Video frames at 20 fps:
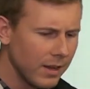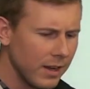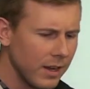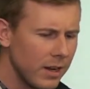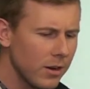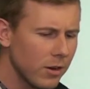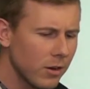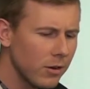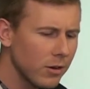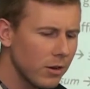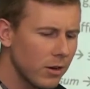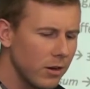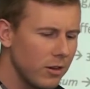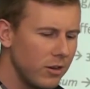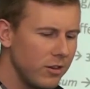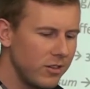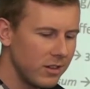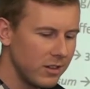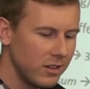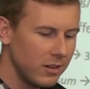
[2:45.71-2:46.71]
In
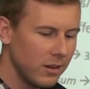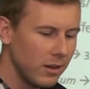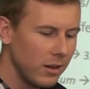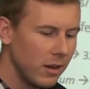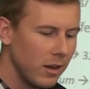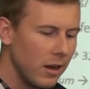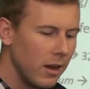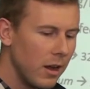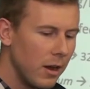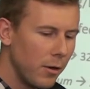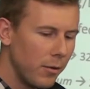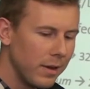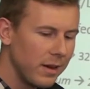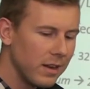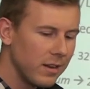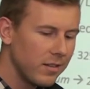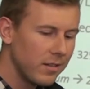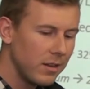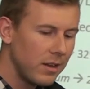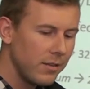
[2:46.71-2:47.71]
conclusion, we
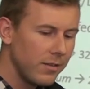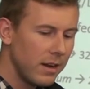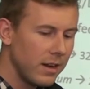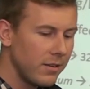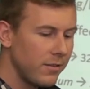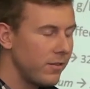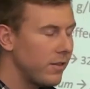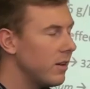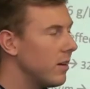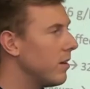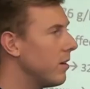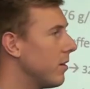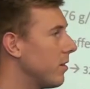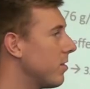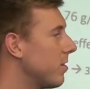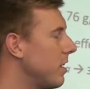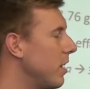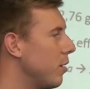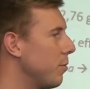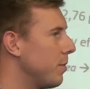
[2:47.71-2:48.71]
can see that the
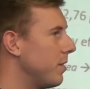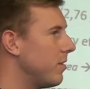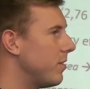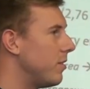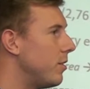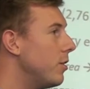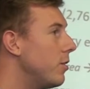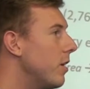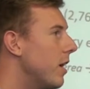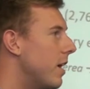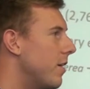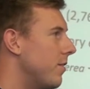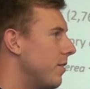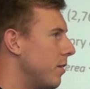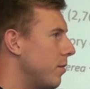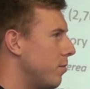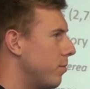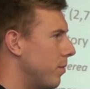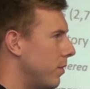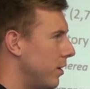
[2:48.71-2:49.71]
CLPs do have an
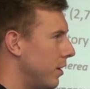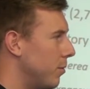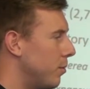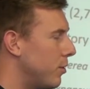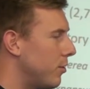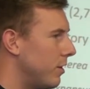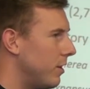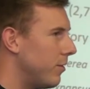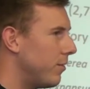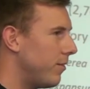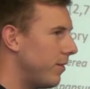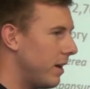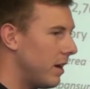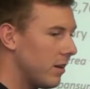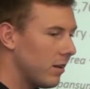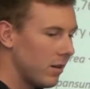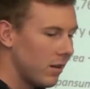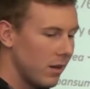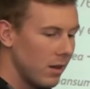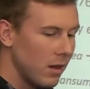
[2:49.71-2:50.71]
inhibitory
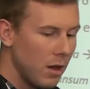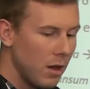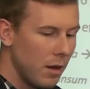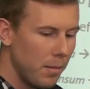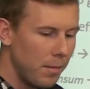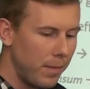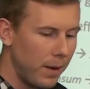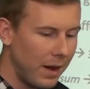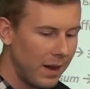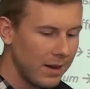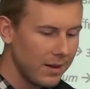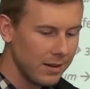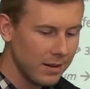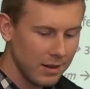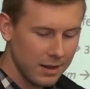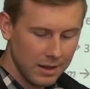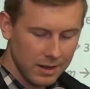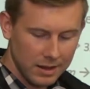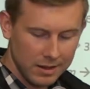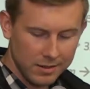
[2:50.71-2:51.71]
effect, but
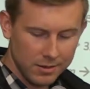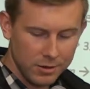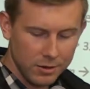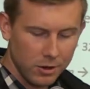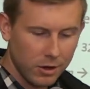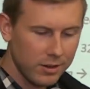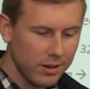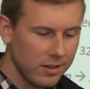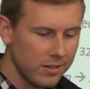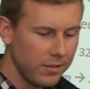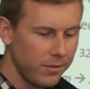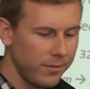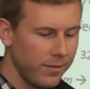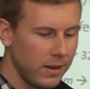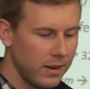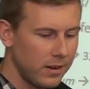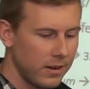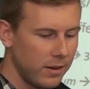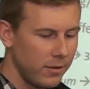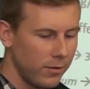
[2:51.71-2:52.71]
it's not as
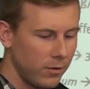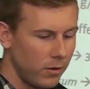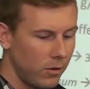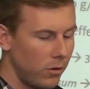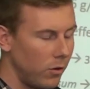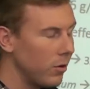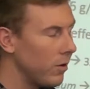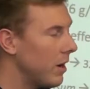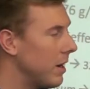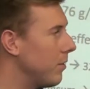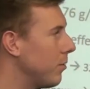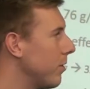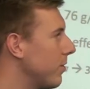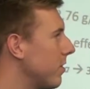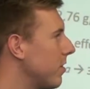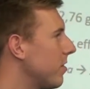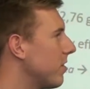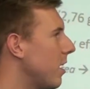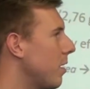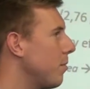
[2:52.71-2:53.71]
effective or with
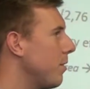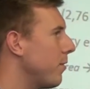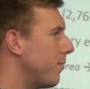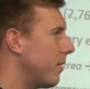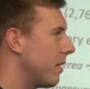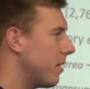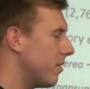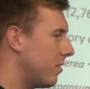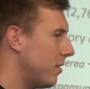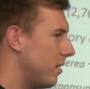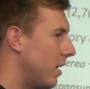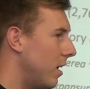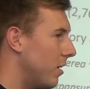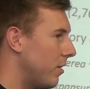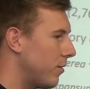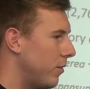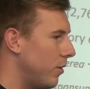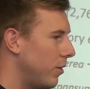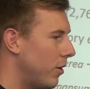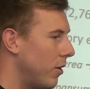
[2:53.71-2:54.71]
the same efficacy
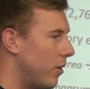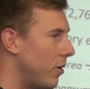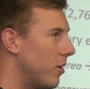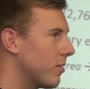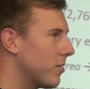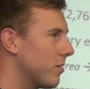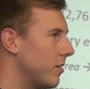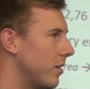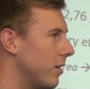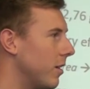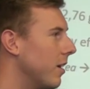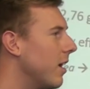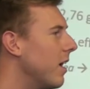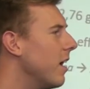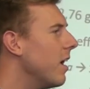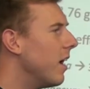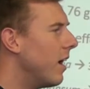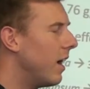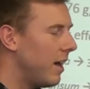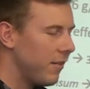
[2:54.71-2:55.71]
as fluorohexanol,
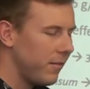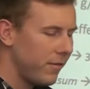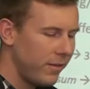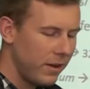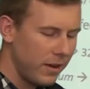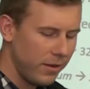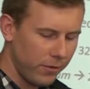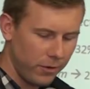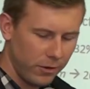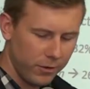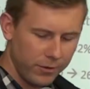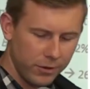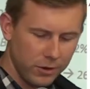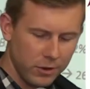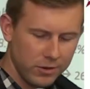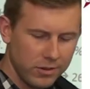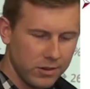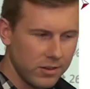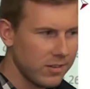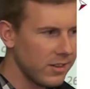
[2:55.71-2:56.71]
and therefore
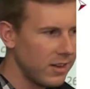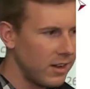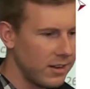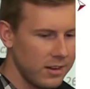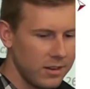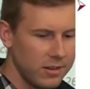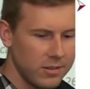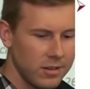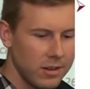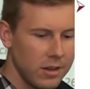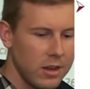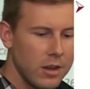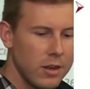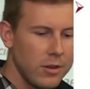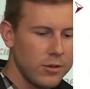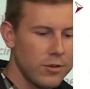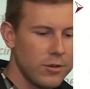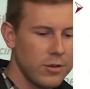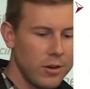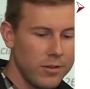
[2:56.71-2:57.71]
future studies
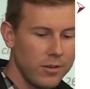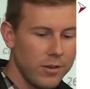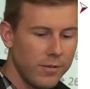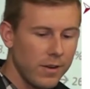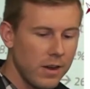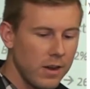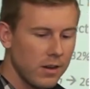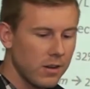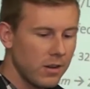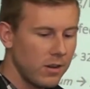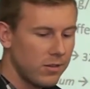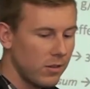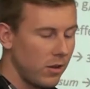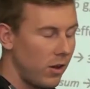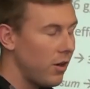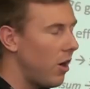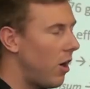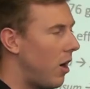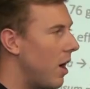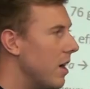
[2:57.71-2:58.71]
should rather focus
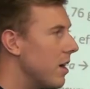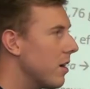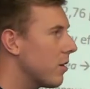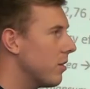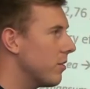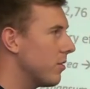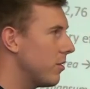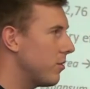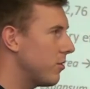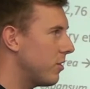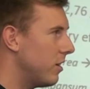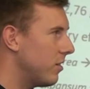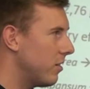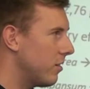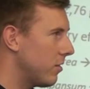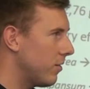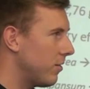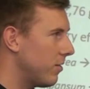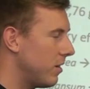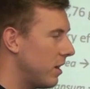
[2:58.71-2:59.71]
on higher
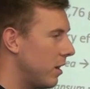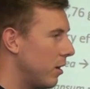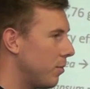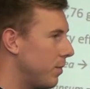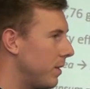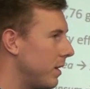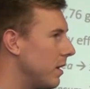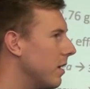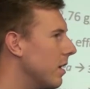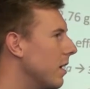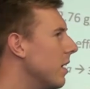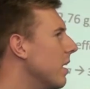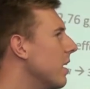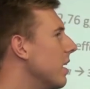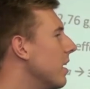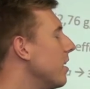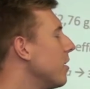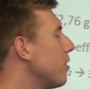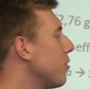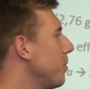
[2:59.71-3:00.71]
concentrations of CLP,
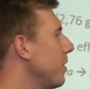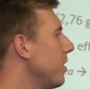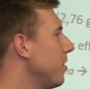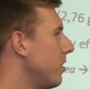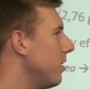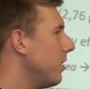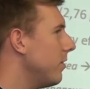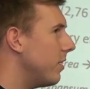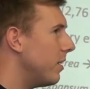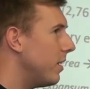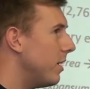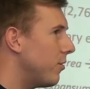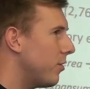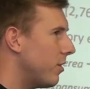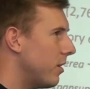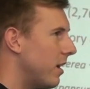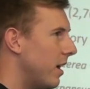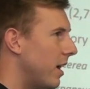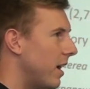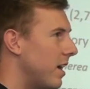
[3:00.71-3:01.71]
especially the
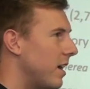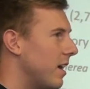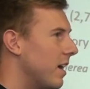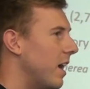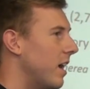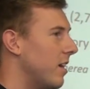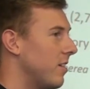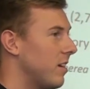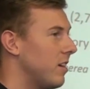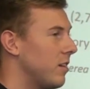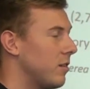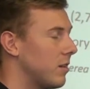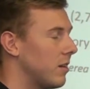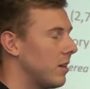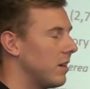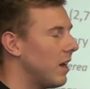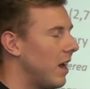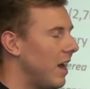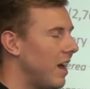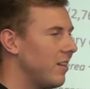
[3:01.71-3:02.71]
Iturin A,
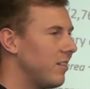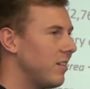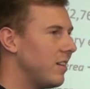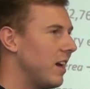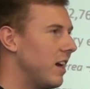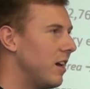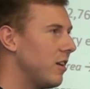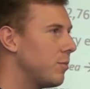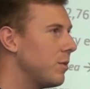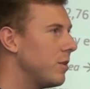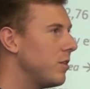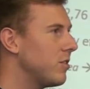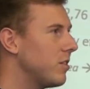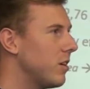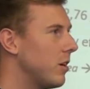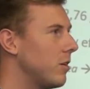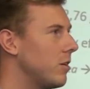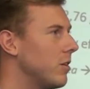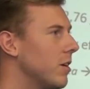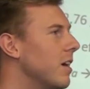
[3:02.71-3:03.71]
as it has been
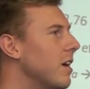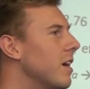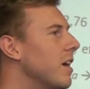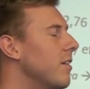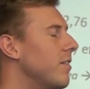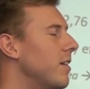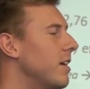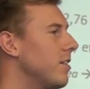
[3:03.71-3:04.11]
shown that